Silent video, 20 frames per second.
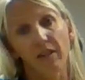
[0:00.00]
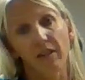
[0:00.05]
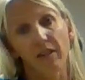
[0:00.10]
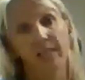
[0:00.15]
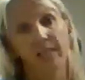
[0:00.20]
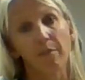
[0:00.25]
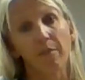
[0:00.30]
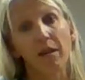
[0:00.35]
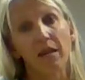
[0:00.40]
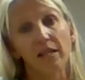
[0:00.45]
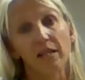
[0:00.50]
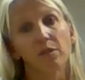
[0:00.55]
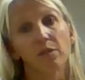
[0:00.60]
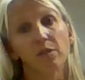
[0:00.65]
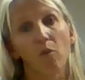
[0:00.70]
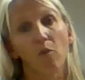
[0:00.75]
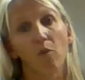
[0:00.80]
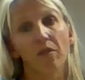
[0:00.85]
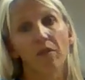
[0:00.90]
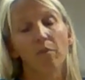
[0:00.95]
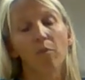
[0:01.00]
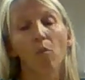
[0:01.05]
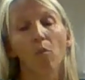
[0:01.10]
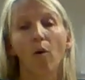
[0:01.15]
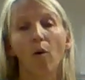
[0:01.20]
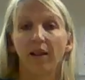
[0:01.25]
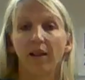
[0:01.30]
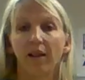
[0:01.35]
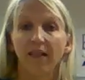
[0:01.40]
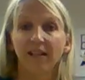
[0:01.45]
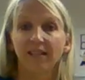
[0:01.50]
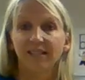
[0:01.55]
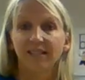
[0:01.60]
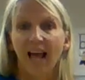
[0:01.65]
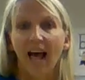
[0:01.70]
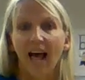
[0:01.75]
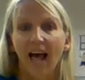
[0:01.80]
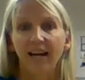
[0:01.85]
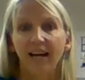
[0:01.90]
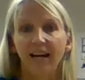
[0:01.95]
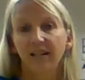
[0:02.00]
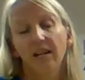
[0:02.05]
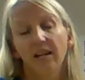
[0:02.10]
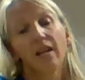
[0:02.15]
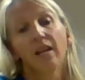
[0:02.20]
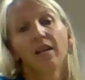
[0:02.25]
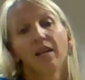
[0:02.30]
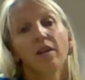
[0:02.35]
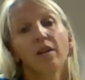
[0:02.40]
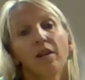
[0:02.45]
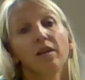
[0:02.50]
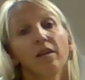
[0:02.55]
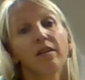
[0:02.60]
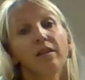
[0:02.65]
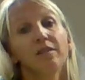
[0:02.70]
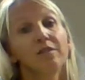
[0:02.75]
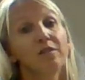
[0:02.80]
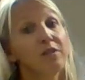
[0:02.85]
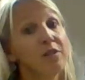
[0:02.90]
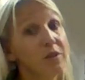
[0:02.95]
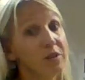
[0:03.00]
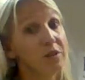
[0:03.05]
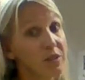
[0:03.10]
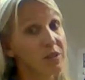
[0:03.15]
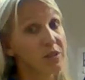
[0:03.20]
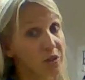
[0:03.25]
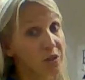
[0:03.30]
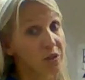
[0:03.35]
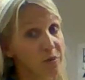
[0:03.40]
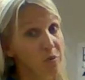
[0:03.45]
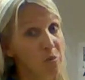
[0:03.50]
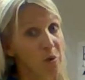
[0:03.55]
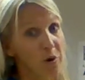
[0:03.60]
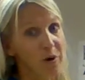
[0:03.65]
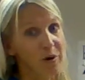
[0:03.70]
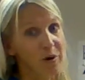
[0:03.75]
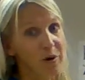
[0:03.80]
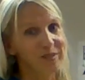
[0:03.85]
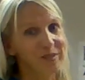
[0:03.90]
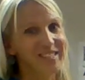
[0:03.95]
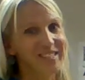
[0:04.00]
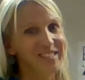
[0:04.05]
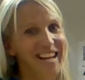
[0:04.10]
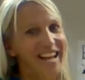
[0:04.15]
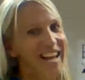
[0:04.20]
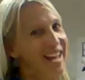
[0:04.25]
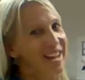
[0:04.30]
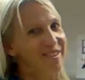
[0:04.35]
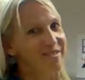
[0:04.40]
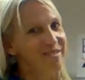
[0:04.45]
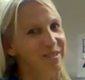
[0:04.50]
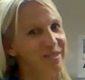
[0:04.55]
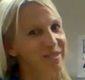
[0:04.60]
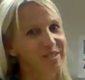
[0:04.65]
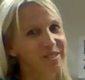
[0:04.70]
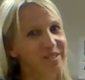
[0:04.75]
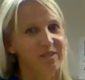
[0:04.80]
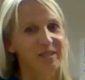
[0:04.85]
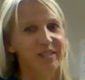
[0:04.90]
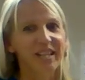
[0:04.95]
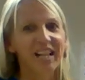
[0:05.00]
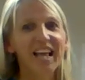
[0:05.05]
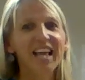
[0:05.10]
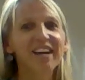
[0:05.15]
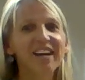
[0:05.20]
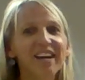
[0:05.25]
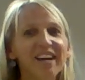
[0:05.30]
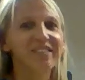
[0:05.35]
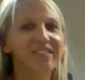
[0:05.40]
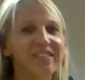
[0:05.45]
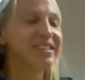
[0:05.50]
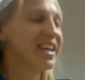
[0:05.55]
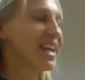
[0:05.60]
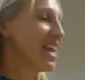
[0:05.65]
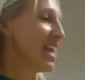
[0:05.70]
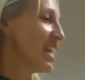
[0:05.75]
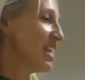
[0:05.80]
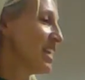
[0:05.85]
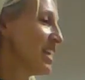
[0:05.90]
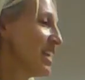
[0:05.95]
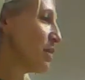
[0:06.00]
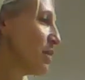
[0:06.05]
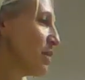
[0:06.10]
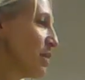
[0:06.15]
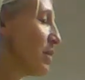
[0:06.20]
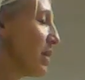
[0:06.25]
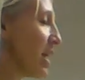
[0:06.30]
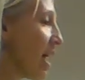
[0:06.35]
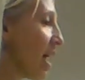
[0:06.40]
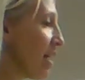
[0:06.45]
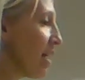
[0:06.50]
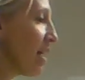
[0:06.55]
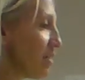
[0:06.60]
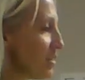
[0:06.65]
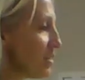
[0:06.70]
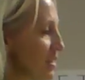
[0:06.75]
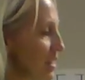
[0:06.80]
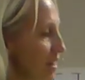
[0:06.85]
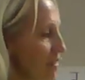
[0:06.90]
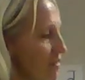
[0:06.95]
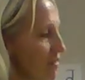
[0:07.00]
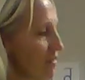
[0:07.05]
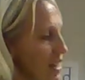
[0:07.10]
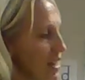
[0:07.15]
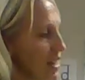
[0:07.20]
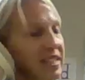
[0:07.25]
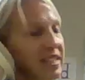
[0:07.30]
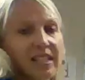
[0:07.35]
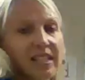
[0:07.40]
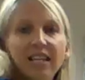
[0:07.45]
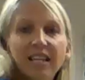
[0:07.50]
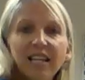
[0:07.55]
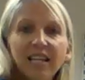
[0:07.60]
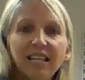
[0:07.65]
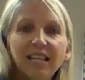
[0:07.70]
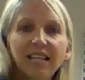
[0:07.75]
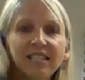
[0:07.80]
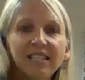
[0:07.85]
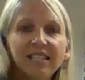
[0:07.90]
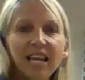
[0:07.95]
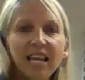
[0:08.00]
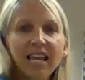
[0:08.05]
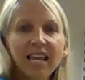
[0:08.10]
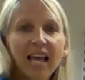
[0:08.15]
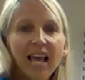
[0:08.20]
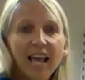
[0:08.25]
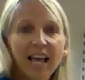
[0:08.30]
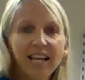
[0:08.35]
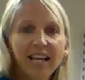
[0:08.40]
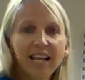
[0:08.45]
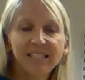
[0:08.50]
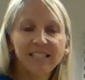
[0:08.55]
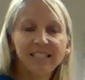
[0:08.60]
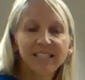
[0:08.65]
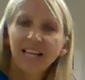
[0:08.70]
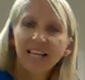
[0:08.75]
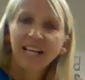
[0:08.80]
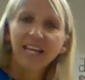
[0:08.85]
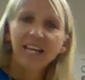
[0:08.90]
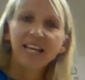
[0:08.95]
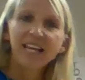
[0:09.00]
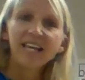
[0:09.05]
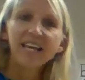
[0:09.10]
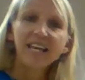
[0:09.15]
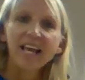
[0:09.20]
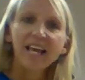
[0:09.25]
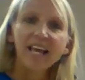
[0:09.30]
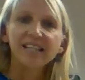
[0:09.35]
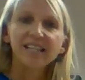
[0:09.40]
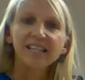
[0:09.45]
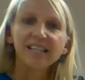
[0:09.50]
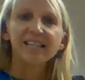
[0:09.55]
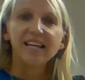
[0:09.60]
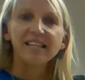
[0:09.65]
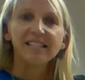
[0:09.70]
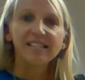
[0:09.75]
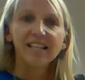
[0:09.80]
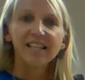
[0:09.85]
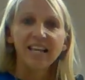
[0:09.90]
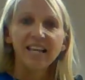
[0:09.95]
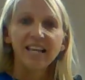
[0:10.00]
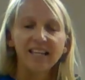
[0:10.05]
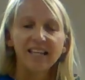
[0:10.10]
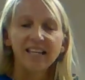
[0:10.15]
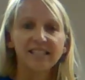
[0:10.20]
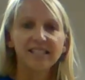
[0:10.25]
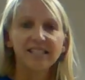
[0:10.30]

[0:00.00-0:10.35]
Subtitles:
that means more than one that's added to certain words that end with certain letters. So the other suffix is es. Es says is.